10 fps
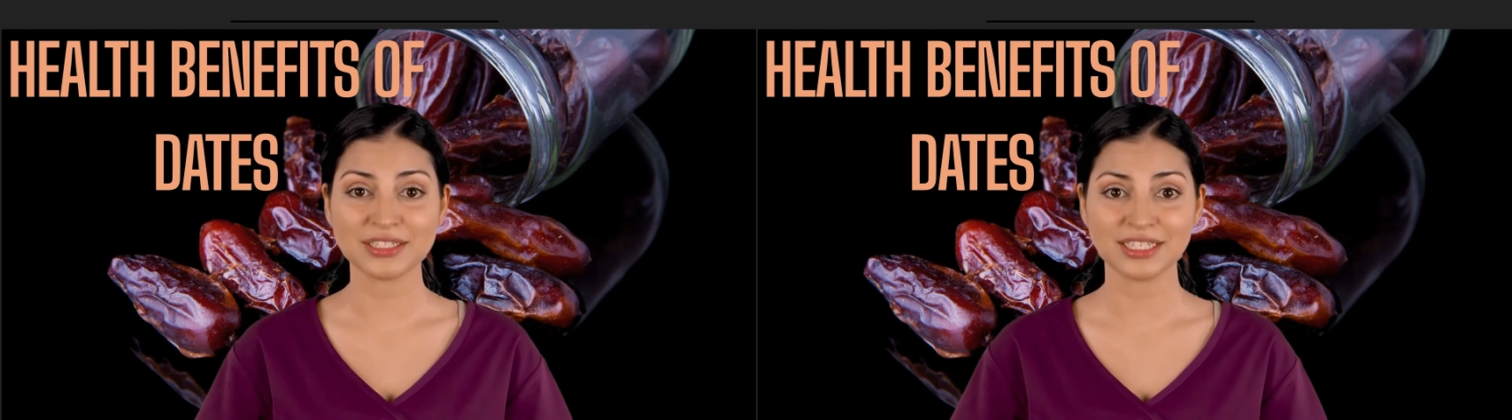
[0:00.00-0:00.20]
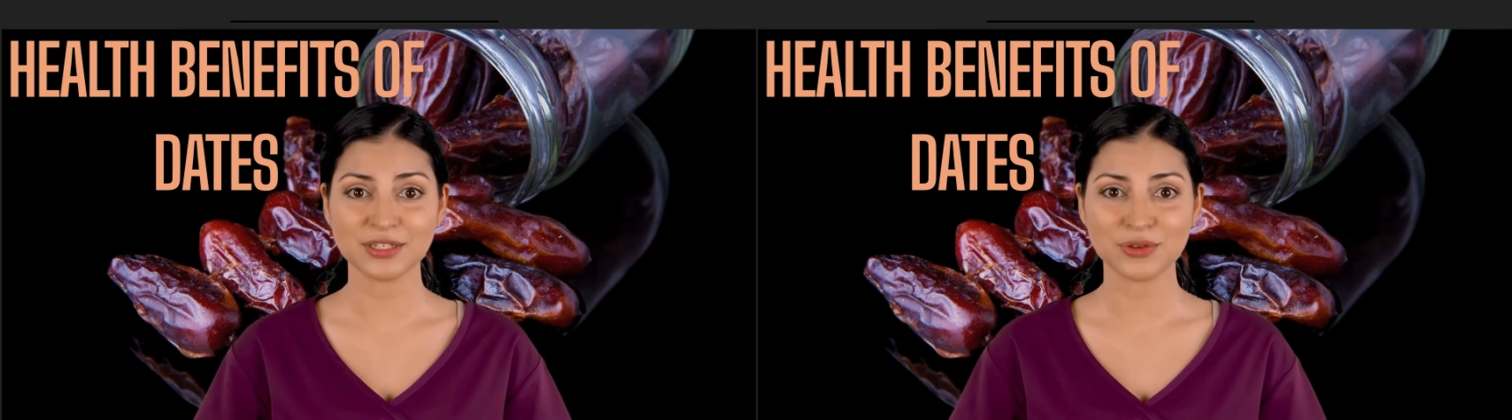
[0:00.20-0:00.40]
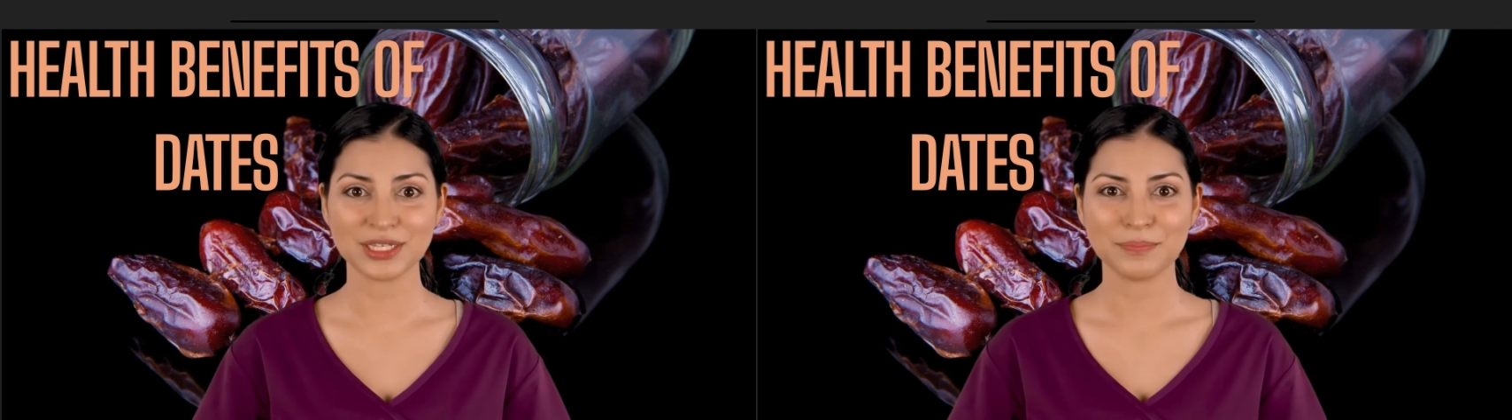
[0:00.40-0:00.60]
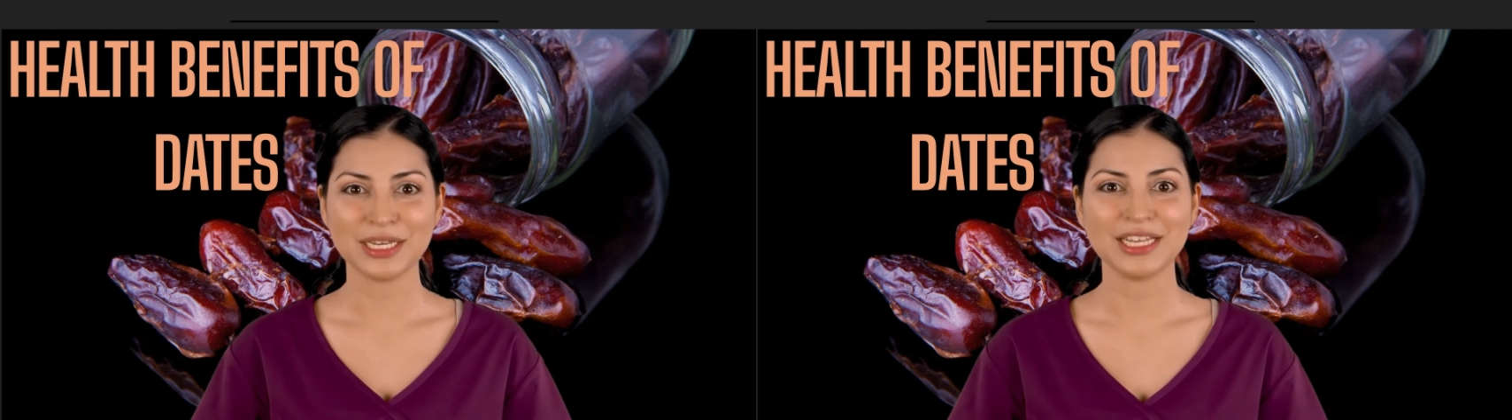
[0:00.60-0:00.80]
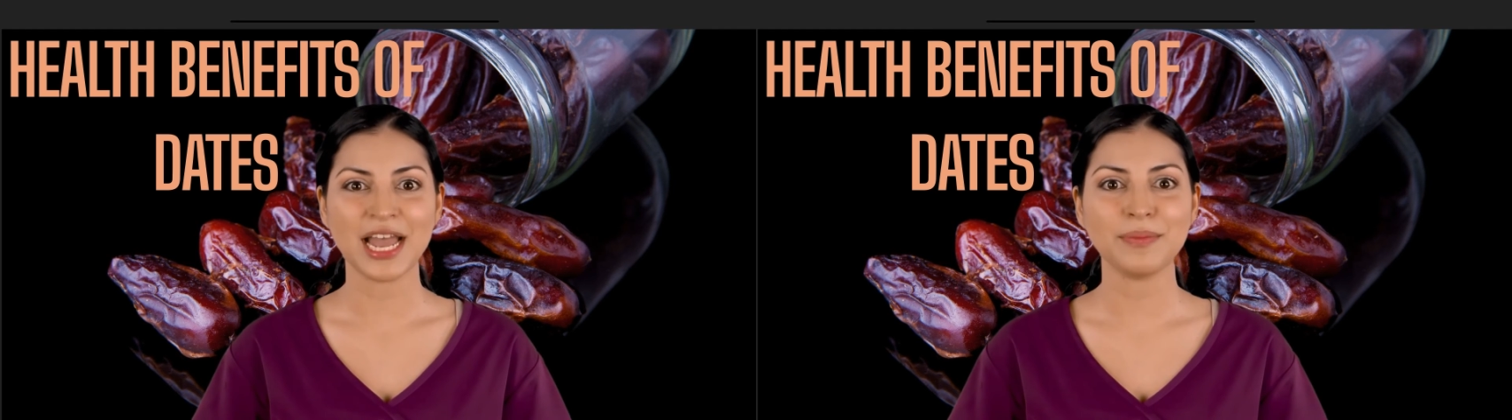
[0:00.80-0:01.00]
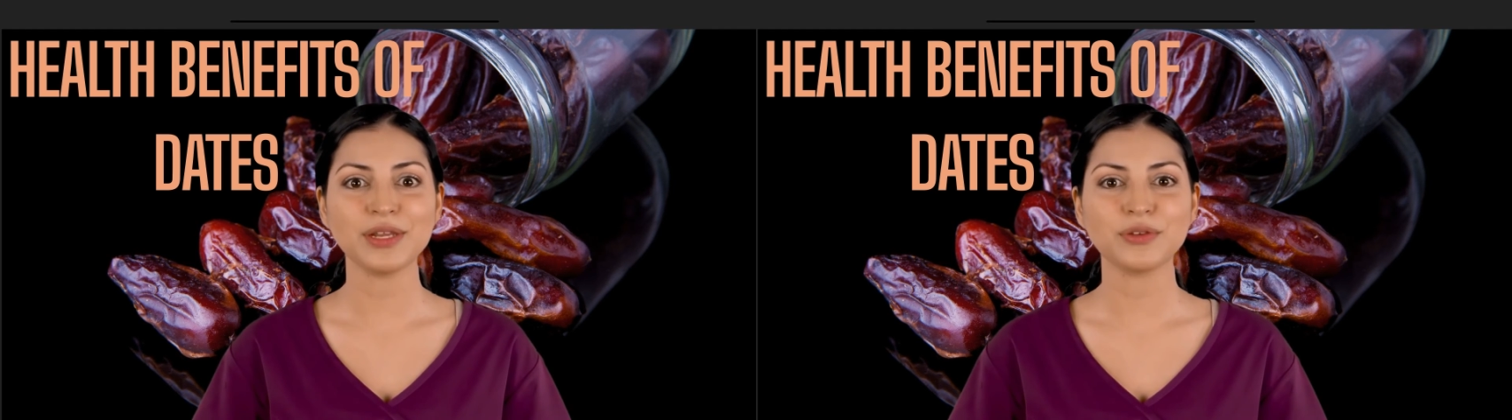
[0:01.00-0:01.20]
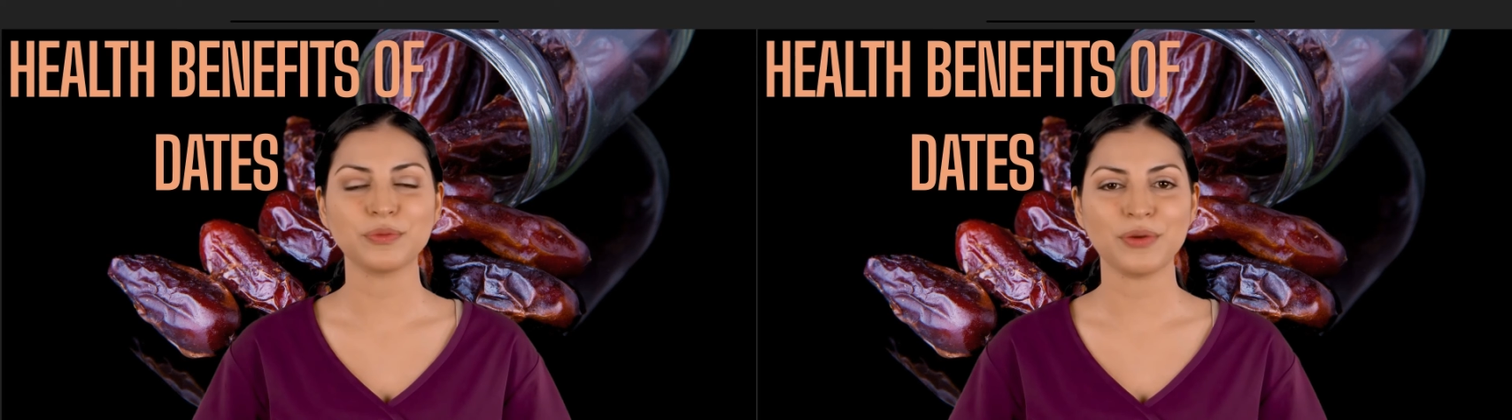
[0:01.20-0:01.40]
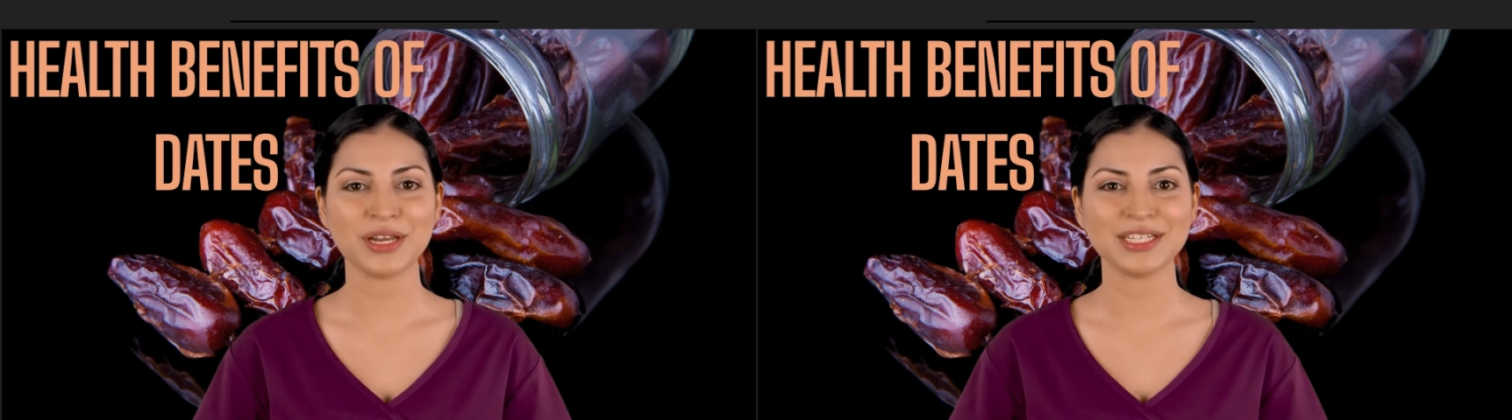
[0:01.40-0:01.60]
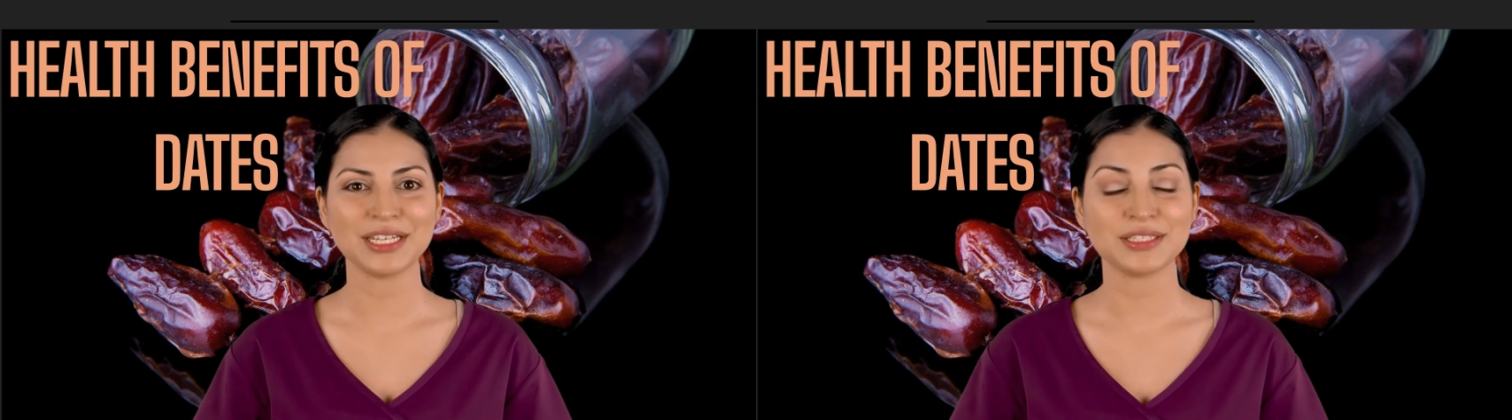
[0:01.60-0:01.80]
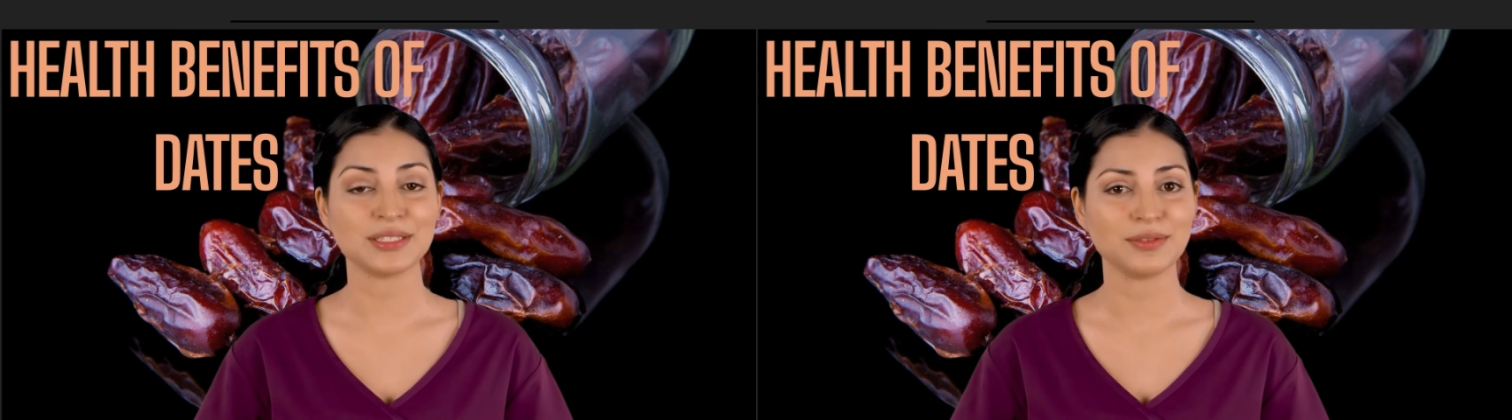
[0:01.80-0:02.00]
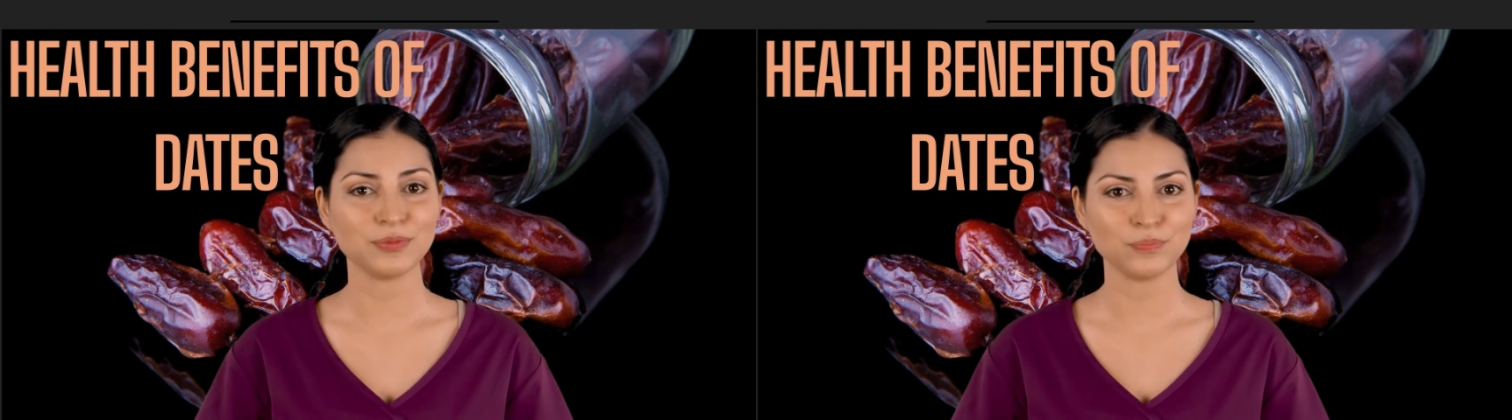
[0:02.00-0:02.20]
to decrease beta-amyloid proteins,